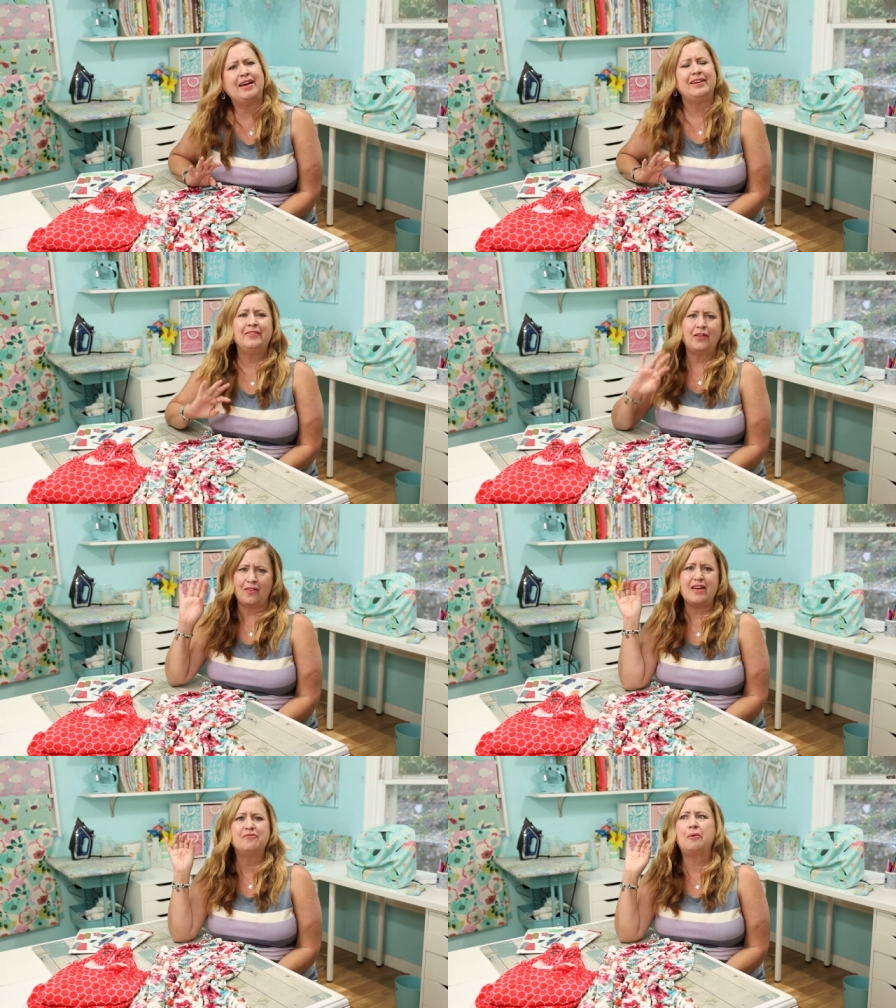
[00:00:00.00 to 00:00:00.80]
that in the
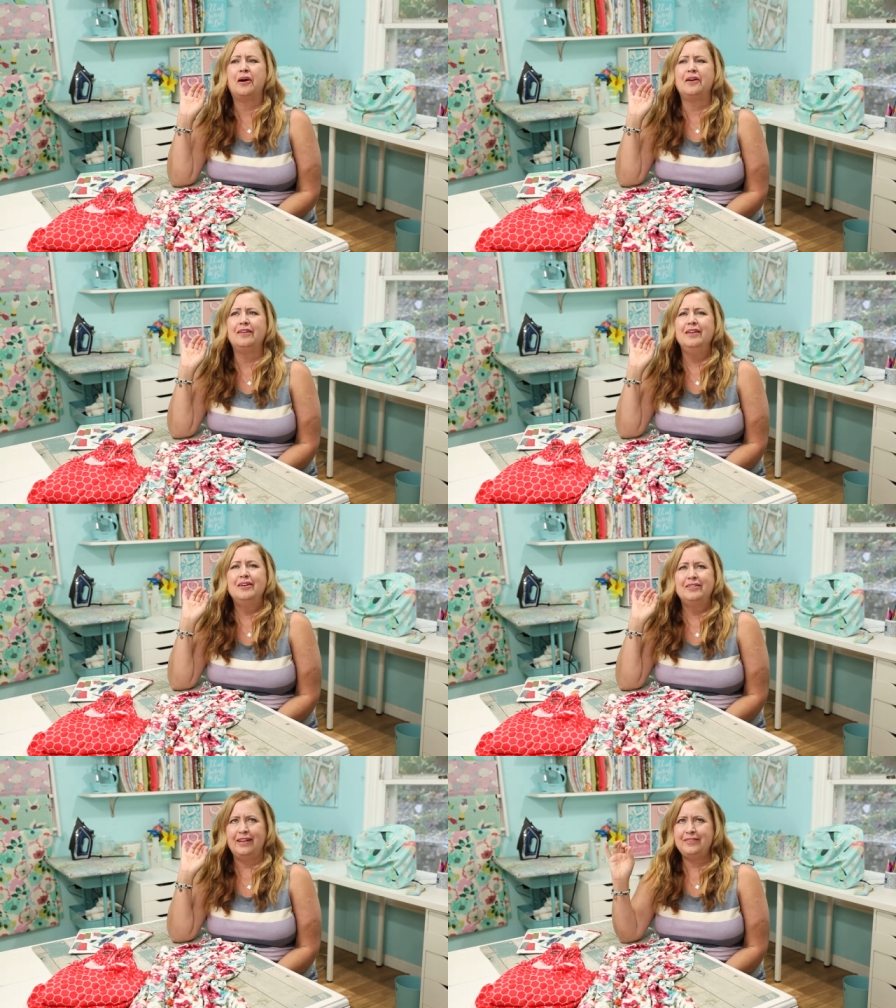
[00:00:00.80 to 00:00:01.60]
life part.
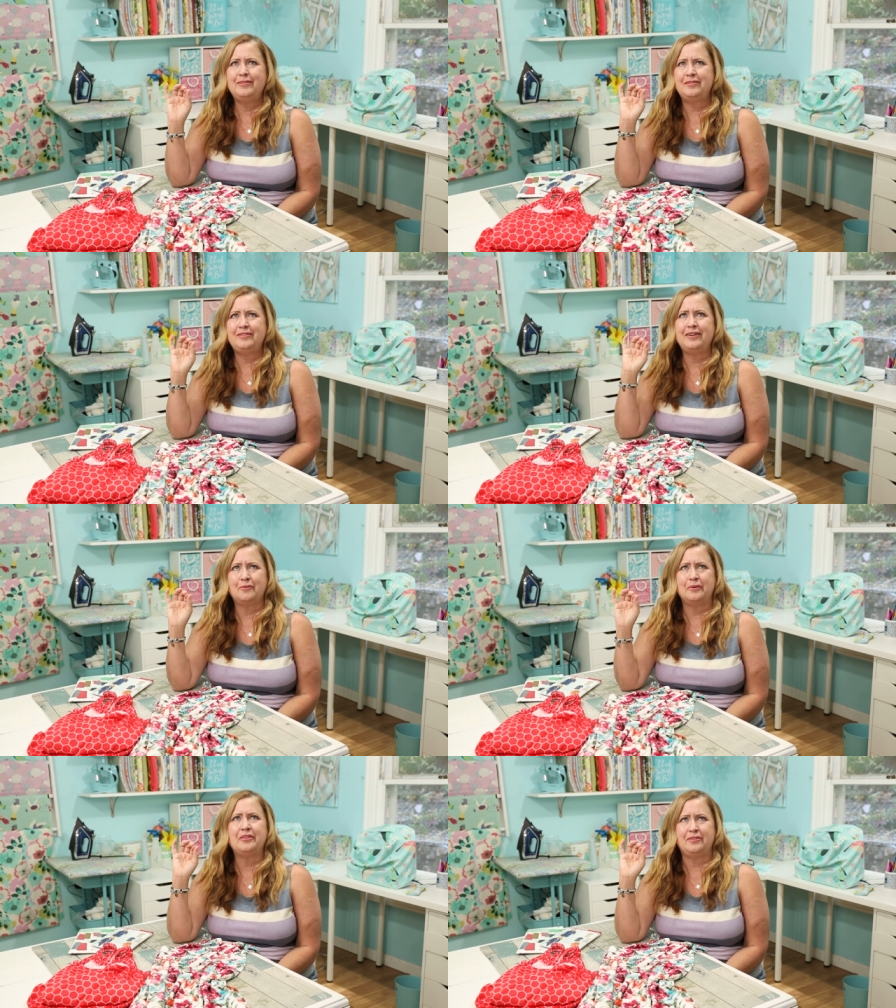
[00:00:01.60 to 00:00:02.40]
Let's
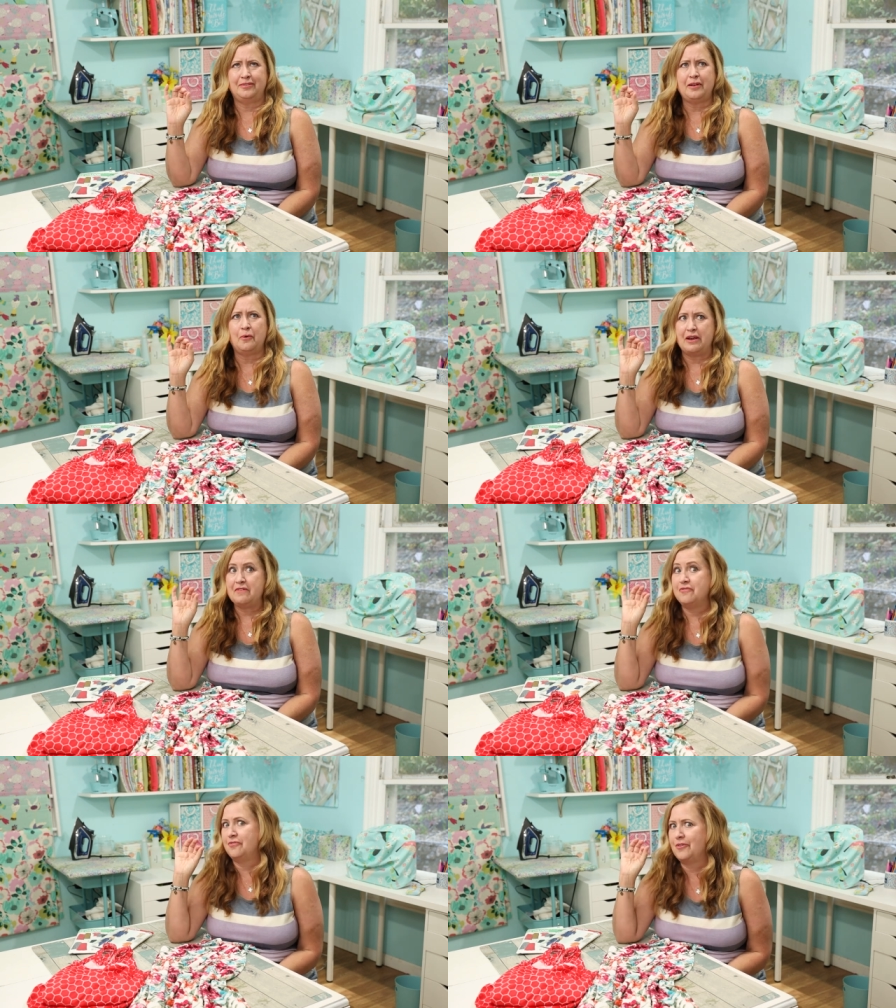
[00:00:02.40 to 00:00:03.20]
stick with the
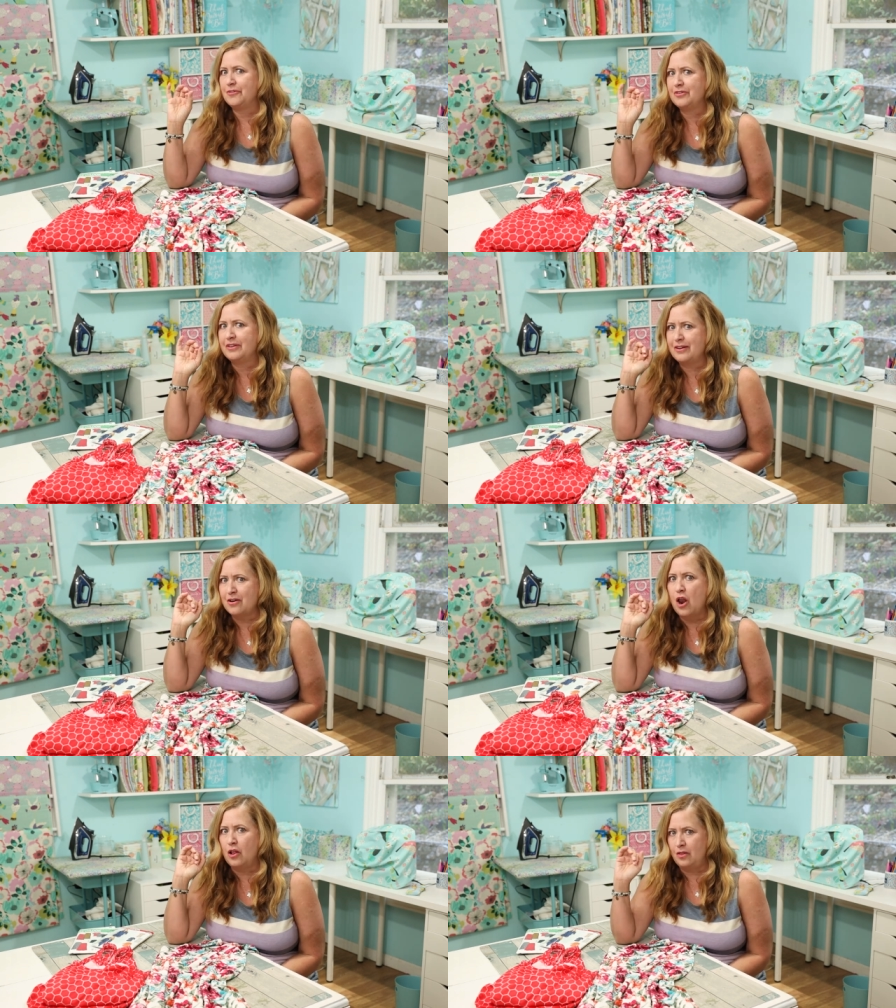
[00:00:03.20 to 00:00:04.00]
sewing first because I
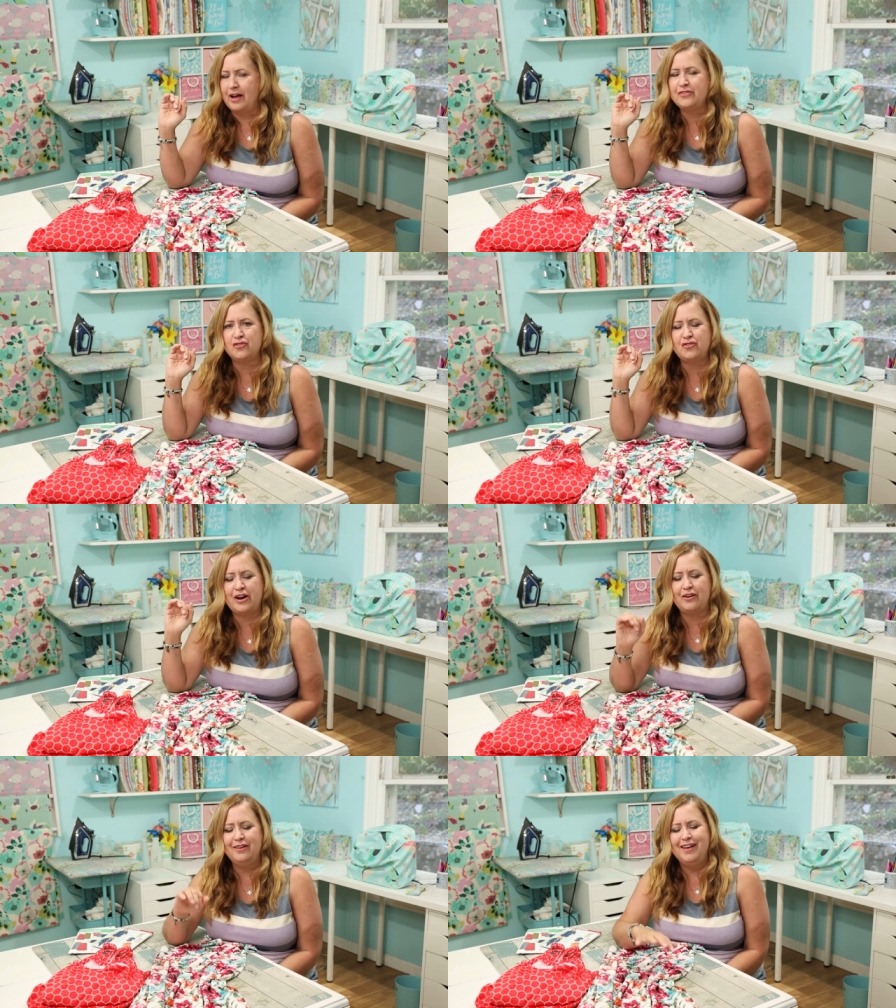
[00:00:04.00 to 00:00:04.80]
got a lot to
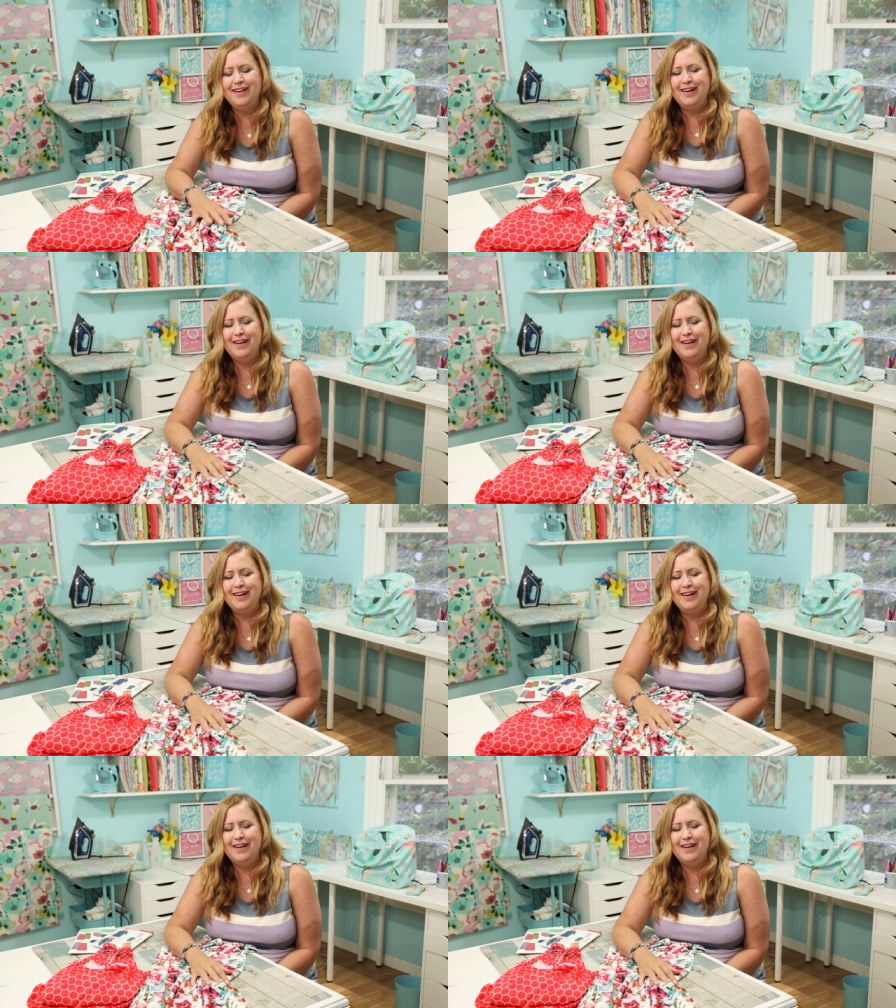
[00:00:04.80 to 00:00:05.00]
share.